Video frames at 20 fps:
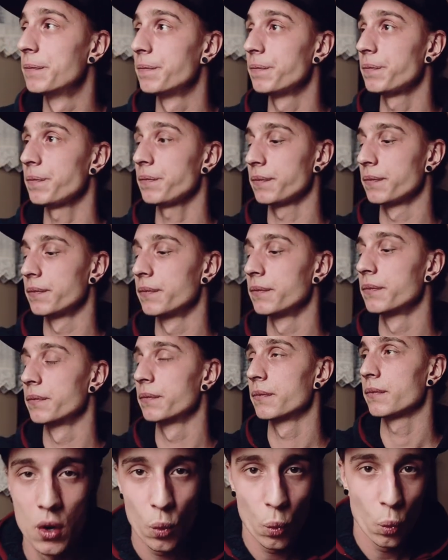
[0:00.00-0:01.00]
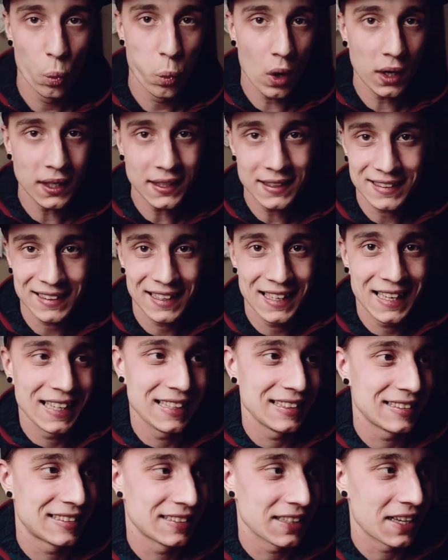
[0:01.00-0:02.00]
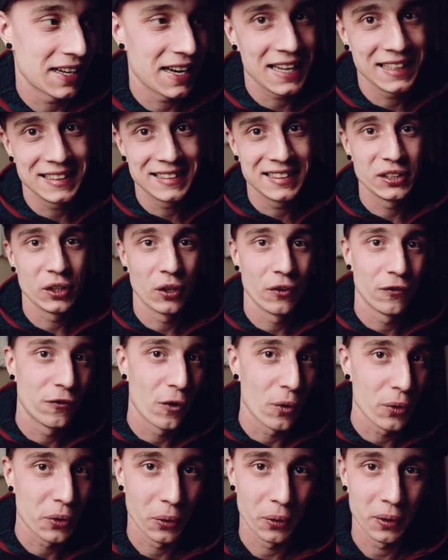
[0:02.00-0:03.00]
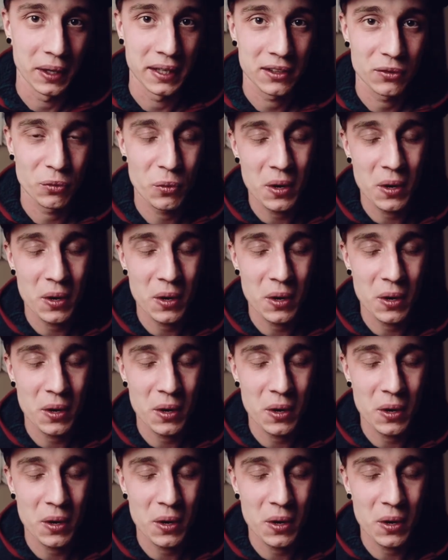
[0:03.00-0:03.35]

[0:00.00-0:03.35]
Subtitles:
So what is an ideal focal length?